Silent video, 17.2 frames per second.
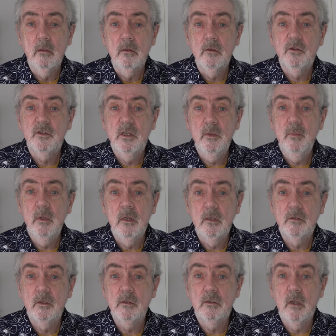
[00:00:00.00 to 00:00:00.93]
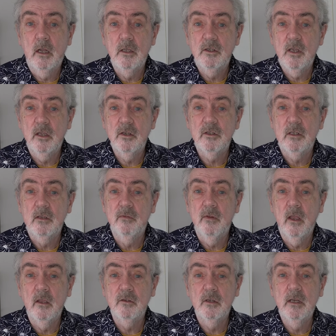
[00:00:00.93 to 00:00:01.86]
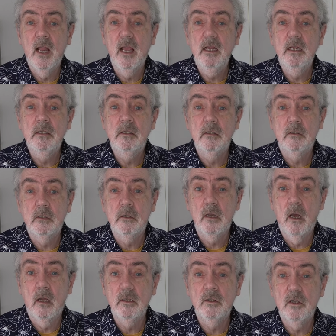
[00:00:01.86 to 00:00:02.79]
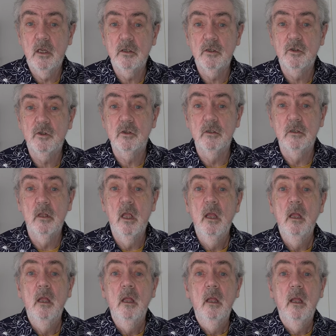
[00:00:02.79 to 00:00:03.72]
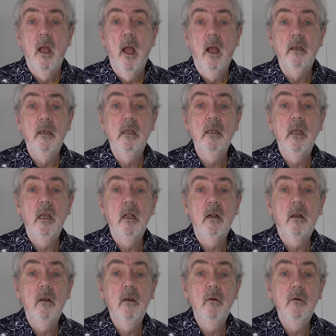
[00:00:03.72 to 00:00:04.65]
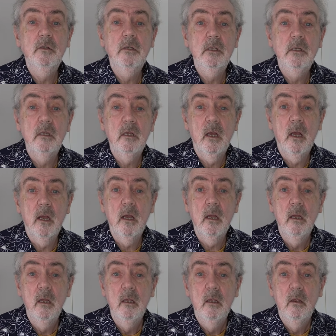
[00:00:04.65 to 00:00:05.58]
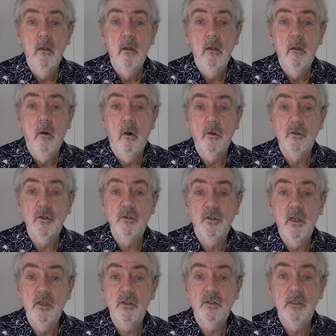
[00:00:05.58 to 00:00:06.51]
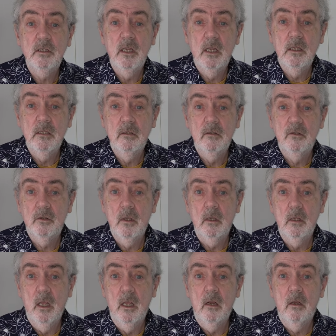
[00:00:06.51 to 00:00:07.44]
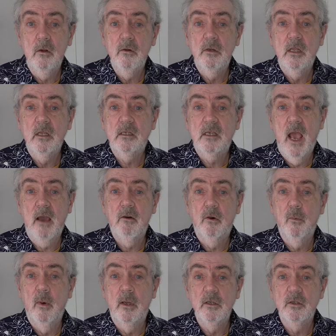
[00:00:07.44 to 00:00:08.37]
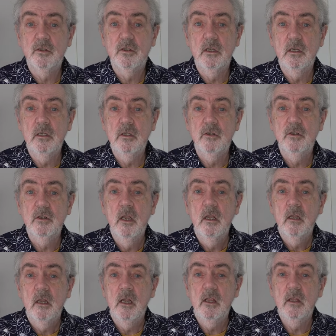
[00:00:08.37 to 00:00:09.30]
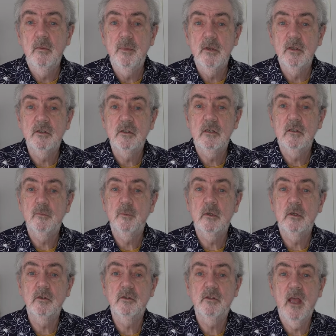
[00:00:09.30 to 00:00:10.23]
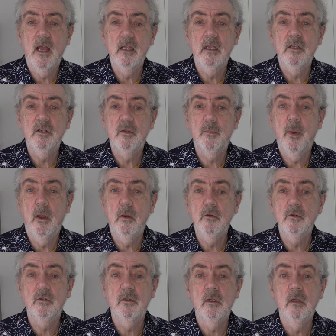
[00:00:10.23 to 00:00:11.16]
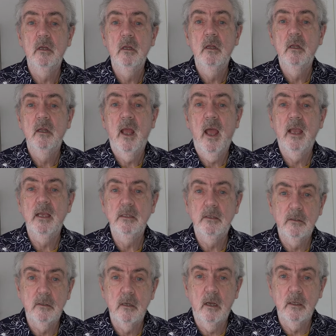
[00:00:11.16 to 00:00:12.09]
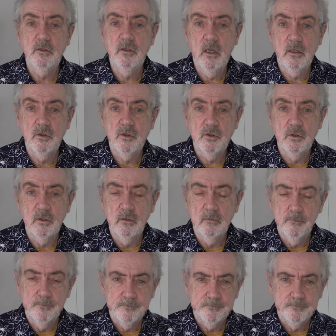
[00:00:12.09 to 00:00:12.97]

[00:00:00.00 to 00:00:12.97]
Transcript: similar to digestive, as an aid to digestion, and he included or suggested including caraway seeds in the biscuits because that is supposed to aid digestion.